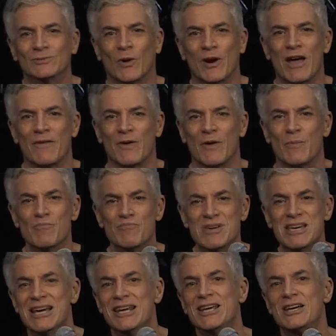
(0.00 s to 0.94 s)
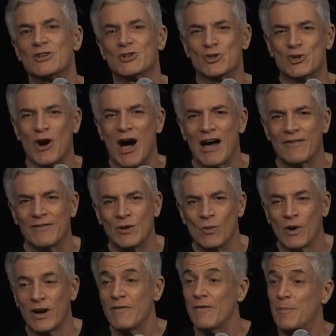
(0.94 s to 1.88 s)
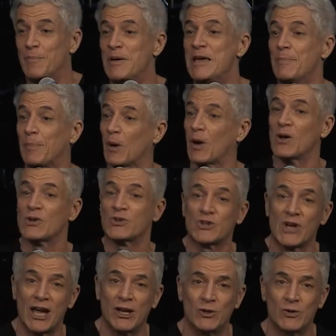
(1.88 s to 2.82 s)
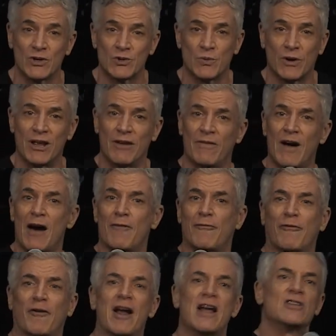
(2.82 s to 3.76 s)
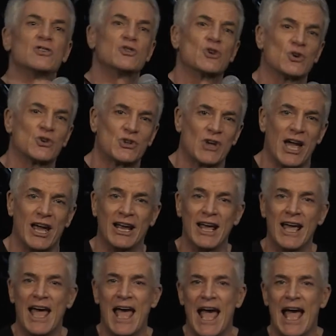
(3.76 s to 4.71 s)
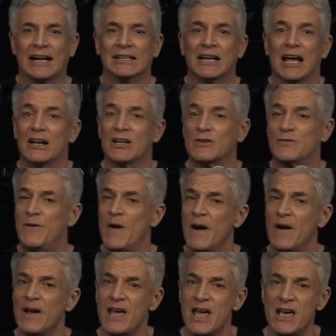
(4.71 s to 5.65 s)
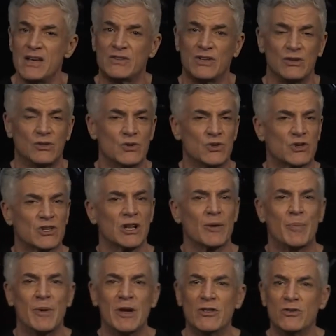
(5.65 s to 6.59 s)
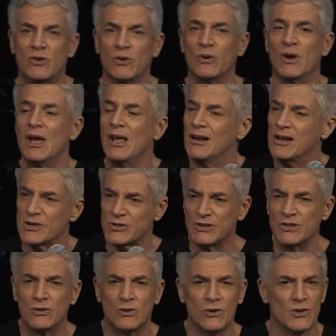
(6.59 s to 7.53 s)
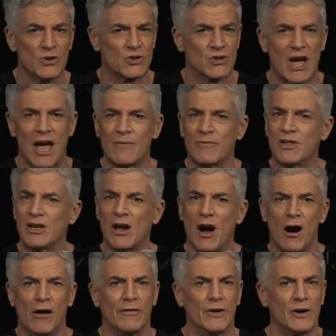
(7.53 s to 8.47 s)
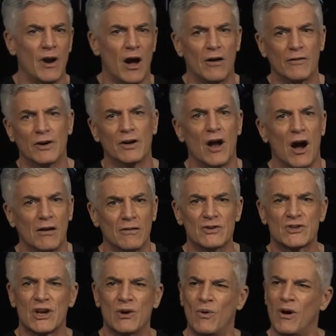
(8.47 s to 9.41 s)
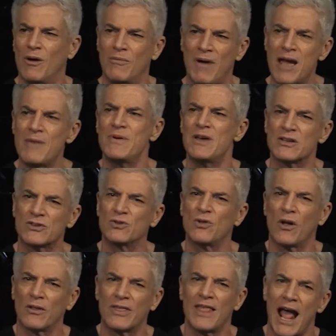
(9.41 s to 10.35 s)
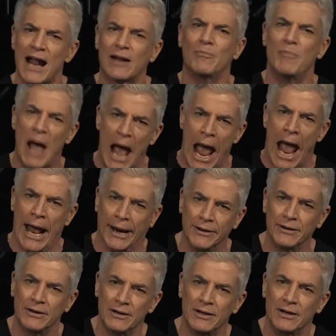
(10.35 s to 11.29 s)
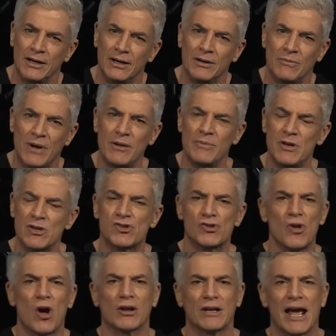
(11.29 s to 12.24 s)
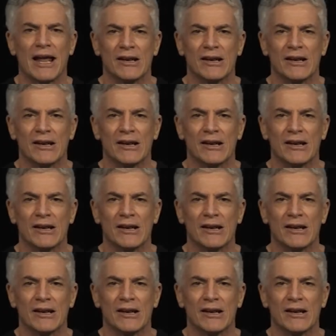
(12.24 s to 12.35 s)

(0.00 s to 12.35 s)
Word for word: Whatever media is driving, whatever people are saying to us, whatever our friends are saying. And it's very easy to slip into listening to the same thing over and over and over and say, well, maybe it's not that bad. Maybe it's not.